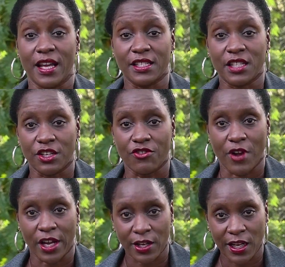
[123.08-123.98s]
entered
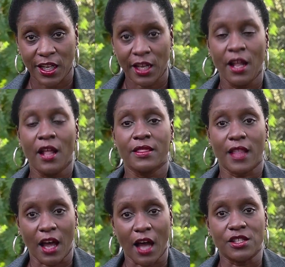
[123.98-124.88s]
regularly,
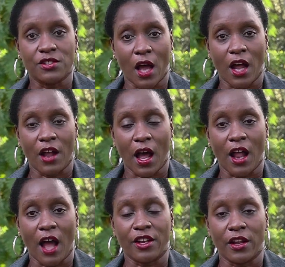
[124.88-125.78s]

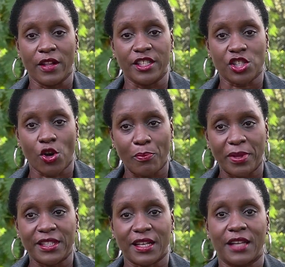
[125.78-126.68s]
and is
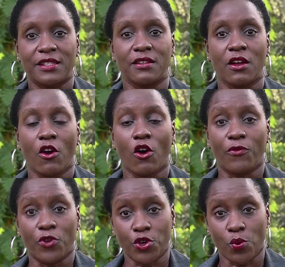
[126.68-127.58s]
complete and
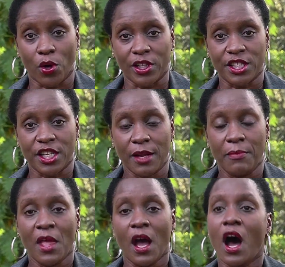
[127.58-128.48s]
of good quality.
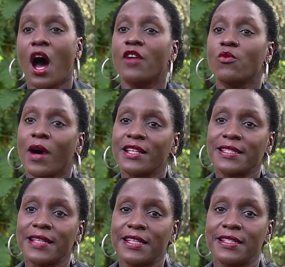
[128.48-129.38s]
And
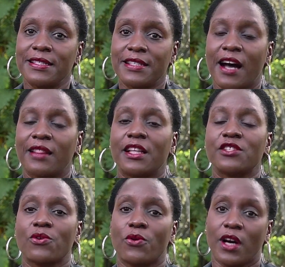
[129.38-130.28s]
once that is done, the
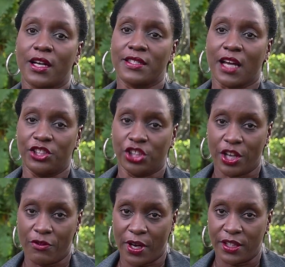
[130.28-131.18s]
scorecards are
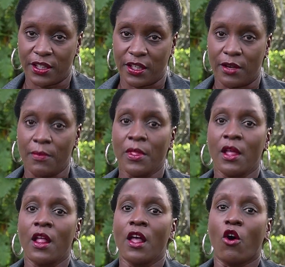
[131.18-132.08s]
generated
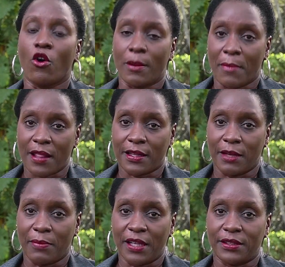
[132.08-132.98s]
on a
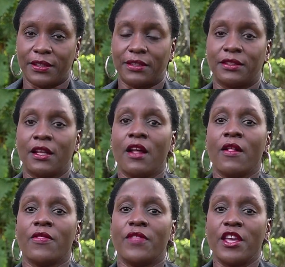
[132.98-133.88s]
monthly basis.
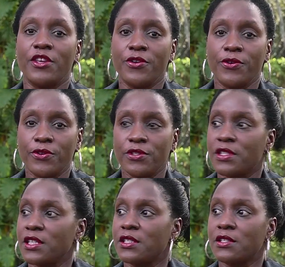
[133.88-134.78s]
They
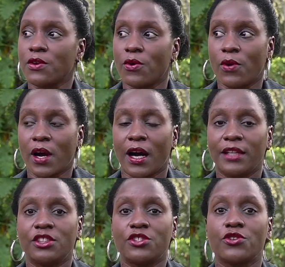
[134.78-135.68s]
use these
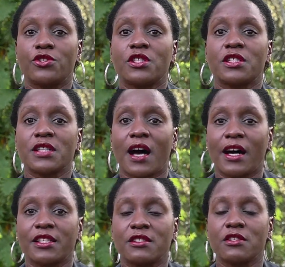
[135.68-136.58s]
scorecards to
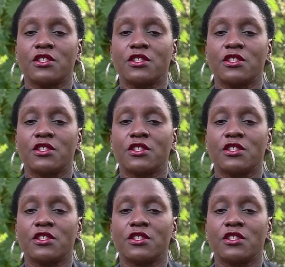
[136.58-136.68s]
start